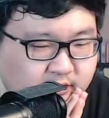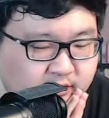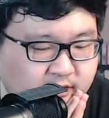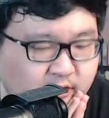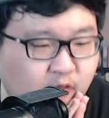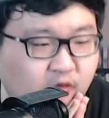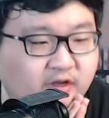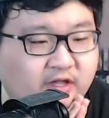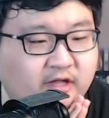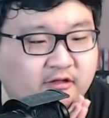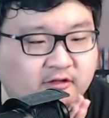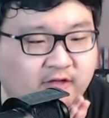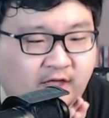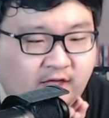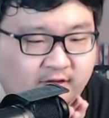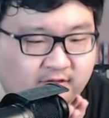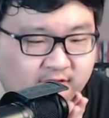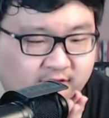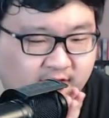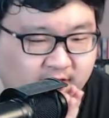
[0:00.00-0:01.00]
Then we're gonna
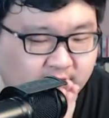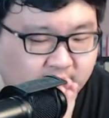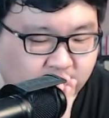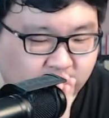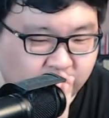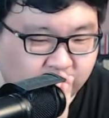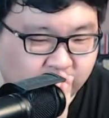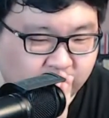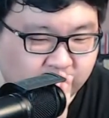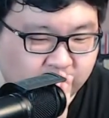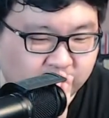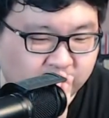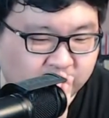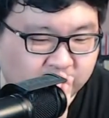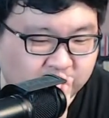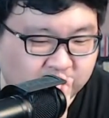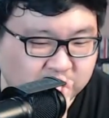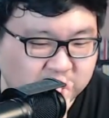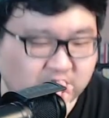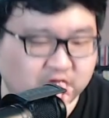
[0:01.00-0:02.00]
taste it.
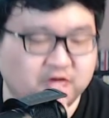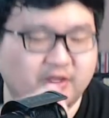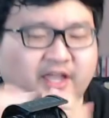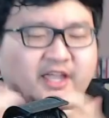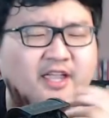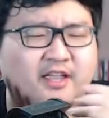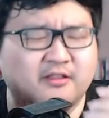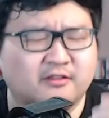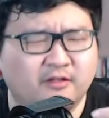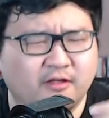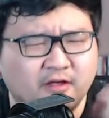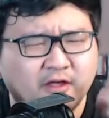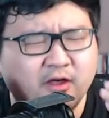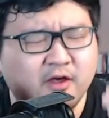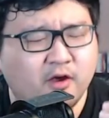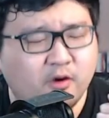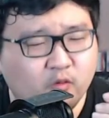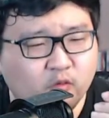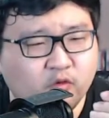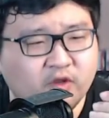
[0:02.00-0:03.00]
Just so I can
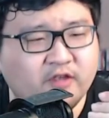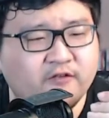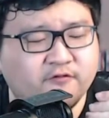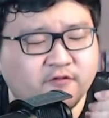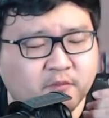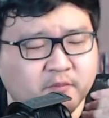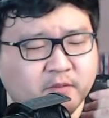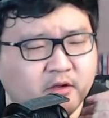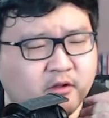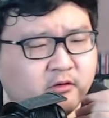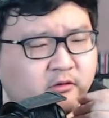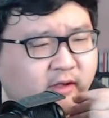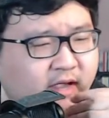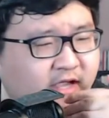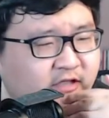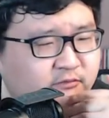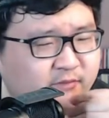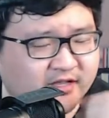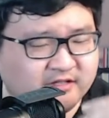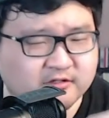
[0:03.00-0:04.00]

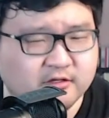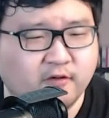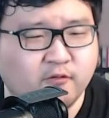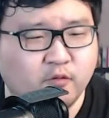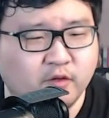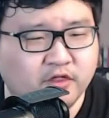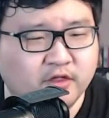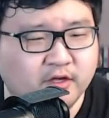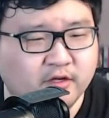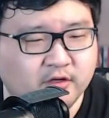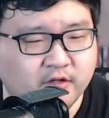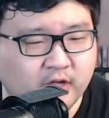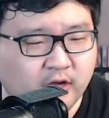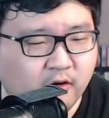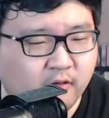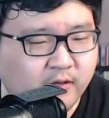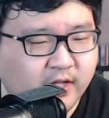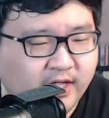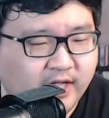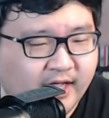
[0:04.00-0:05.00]
refamiliarize myself with it, you
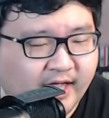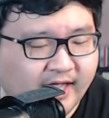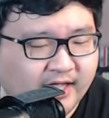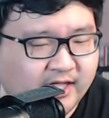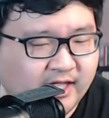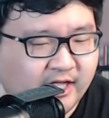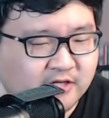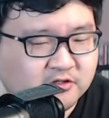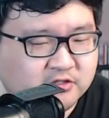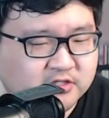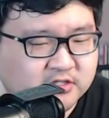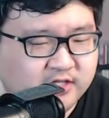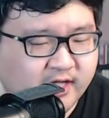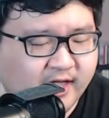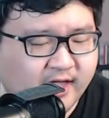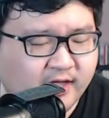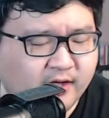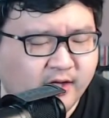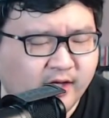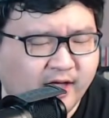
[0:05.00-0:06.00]
know. I can't just
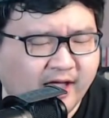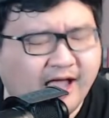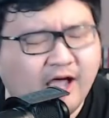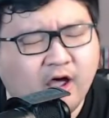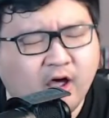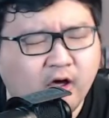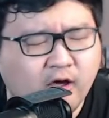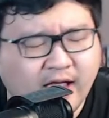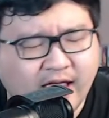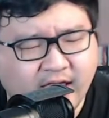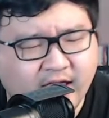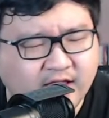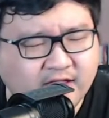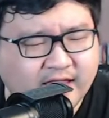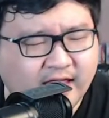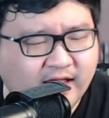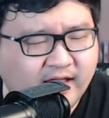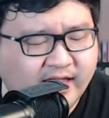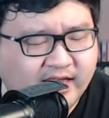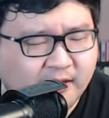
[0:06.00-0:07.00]
say, oh, I ate
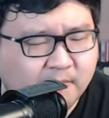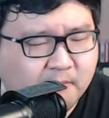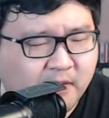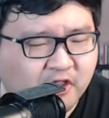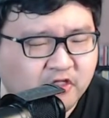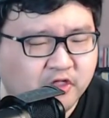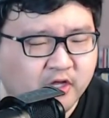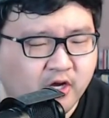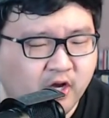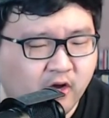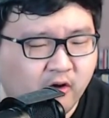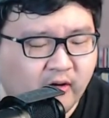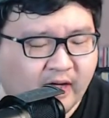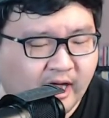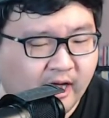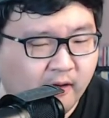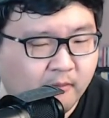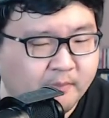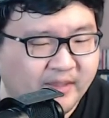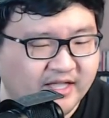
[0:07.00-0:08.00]
that like a month ago.
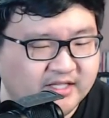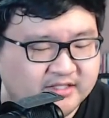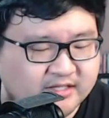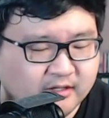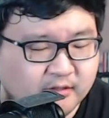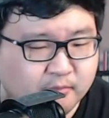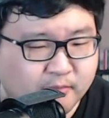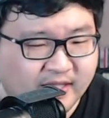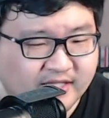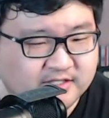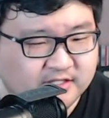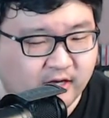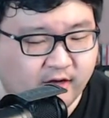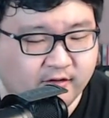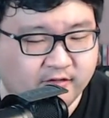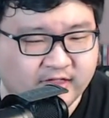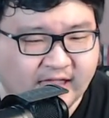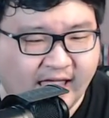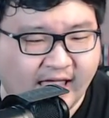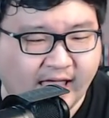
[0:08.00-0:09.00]
I'll base
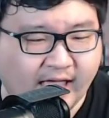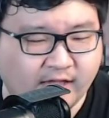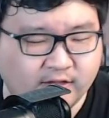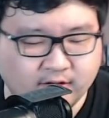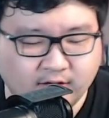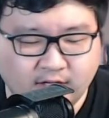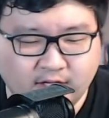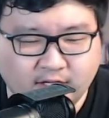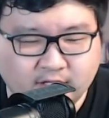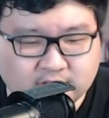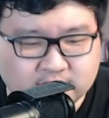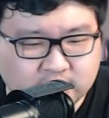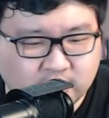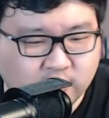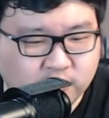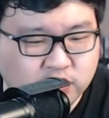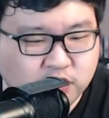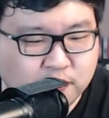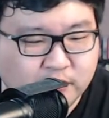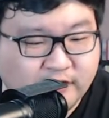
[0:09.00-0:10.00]
on that.
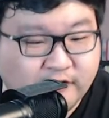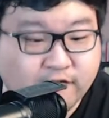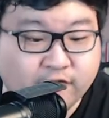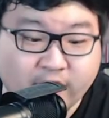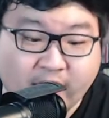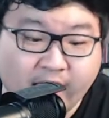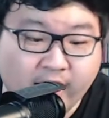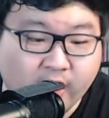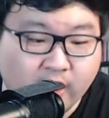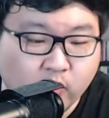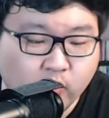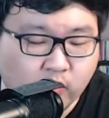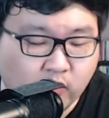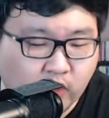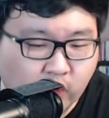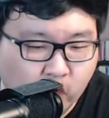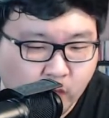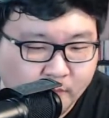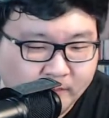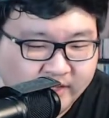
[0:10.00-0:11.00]
So to be fair,
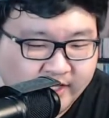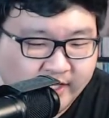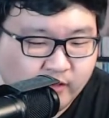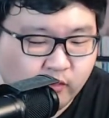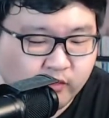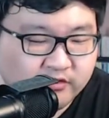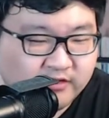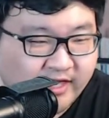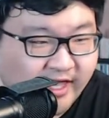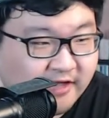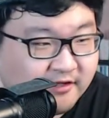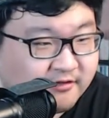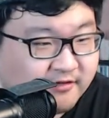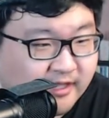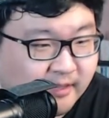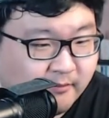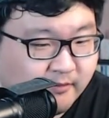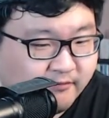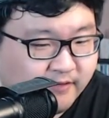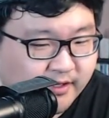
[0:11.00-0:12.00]
we'll open it. We'll taste
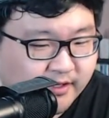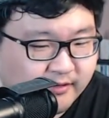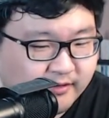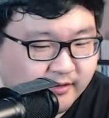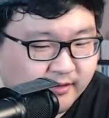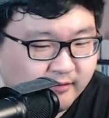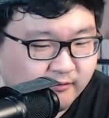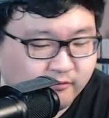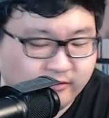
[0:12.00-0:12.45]
some of it.